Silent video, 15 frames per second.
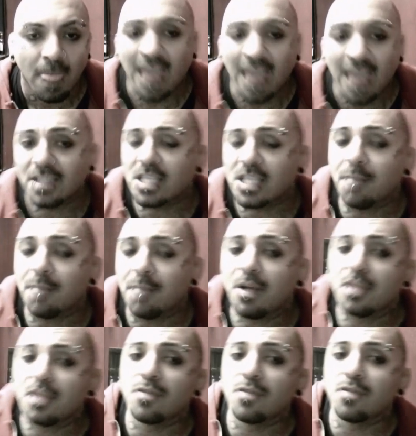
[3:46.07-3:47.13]
and
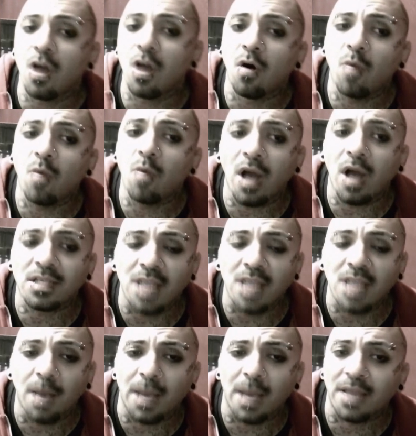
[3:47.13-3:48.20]
someone you know walks
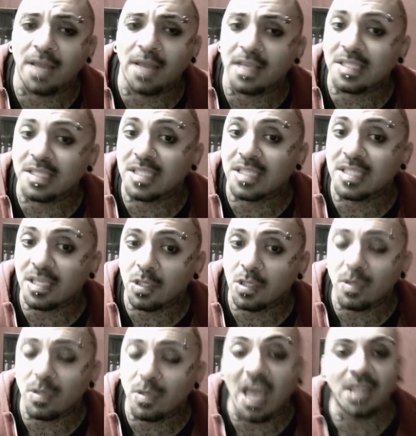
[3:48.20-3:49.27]
up and they see
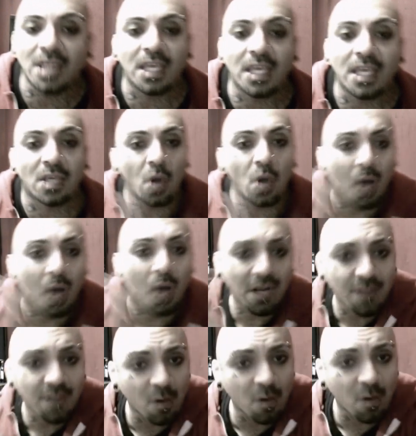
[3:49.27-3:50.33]
you and they go out
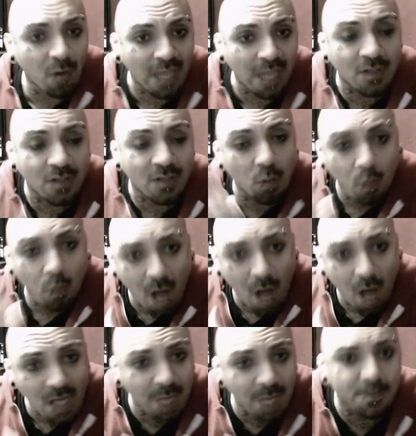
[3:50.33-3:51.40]
of their way to
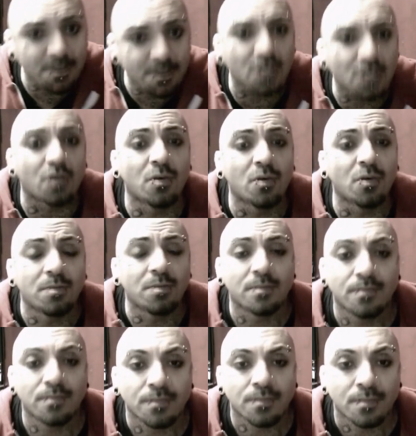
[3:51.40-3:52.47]
walk up to you,
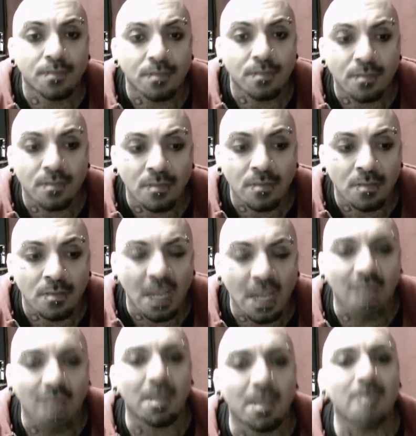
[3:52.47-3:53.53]

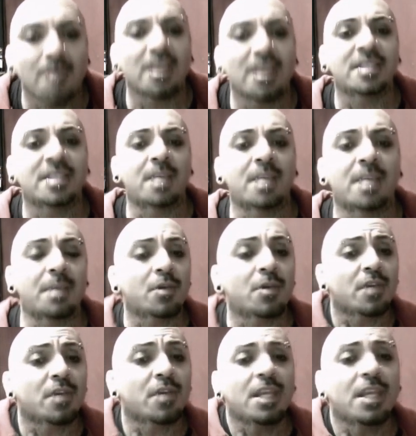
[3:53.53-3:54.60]
and maybe they say, maybe
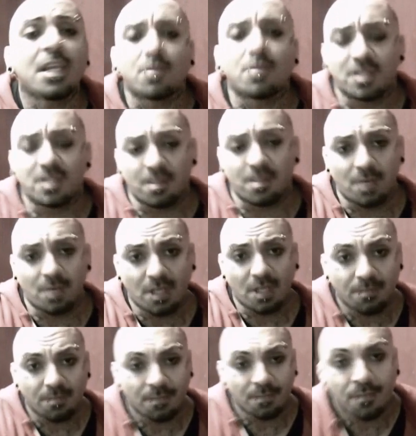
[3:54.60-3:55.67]
you're eating with somebody,
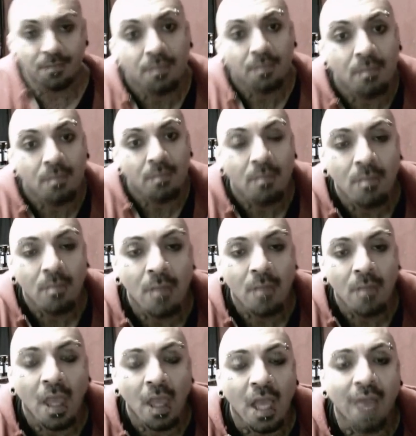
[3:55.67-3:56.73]

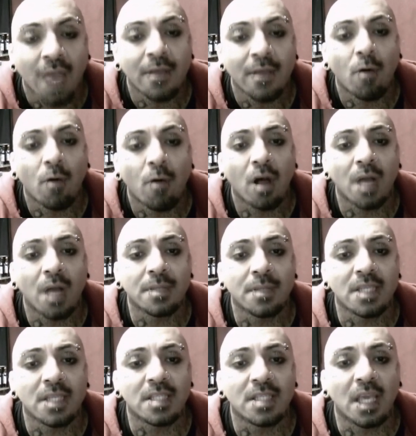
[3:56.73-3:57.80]
and they walk up and
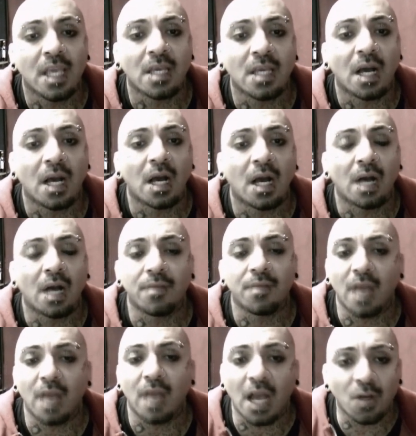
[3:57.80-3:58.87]
they say,
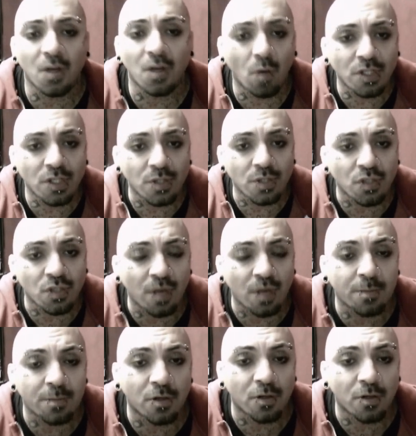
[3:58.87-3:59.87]
I don't want to interrupt